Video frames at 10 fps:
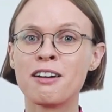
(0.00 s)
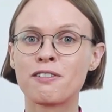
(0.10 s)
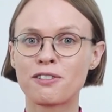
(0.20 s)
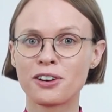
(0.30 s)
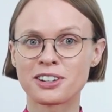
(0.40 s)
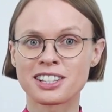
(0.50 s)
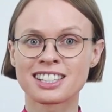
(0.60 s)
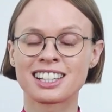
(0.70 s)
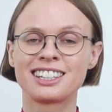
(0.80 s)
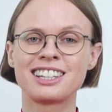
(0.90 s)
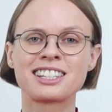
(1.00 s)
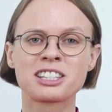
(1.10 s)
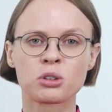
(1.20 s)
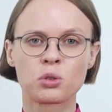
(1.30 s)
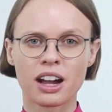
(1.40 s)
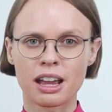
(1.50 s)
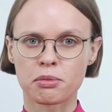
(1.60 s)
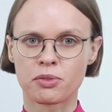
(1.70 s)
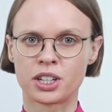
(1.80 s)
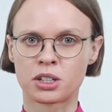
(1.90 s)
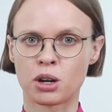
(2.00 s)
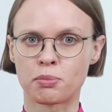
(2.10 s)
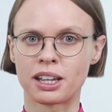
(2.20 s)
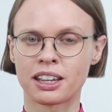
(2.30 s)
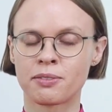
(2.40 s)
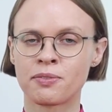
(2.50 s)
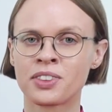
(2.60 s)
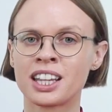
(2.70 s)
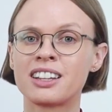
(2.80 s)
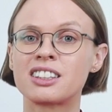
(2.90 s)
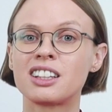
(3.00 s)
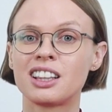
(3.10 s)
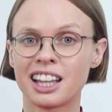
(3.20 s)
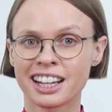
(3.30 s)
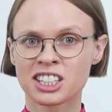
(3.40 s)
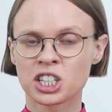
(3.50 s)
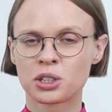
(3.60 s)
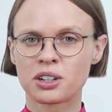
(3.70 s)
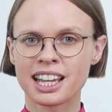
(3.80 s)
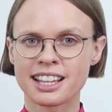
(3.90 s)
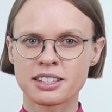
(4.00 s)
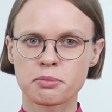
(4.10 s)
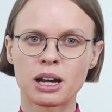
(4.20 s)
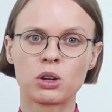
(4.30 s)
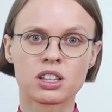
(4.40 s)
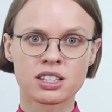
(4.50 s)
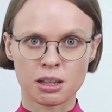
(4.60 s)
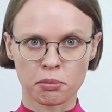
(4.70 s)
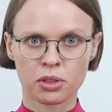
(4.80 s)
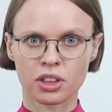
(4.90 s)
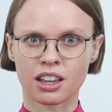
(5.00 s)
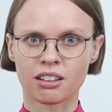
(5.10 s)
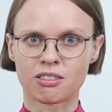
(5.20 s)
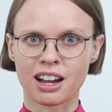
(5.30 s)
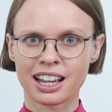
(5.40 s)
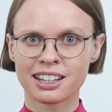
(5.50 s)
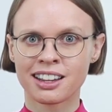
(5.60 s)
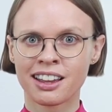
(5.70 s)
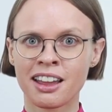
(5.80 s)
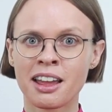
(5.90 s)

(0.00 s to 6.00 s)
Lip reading: First, describe the topic. The lecture is about something, right?